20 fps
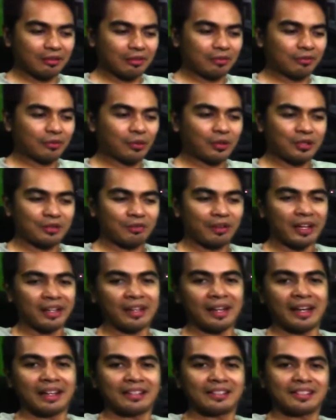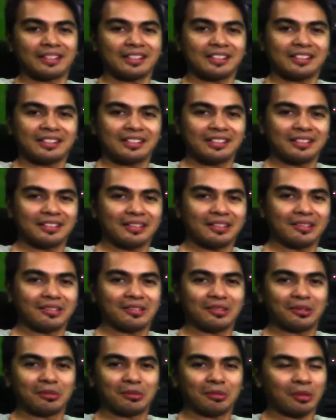of course, finances.
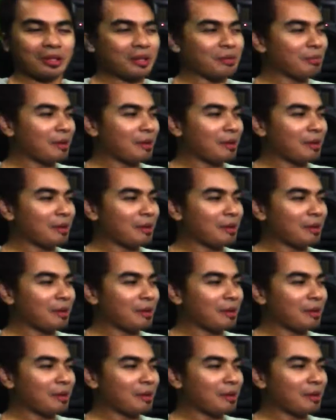Don't worry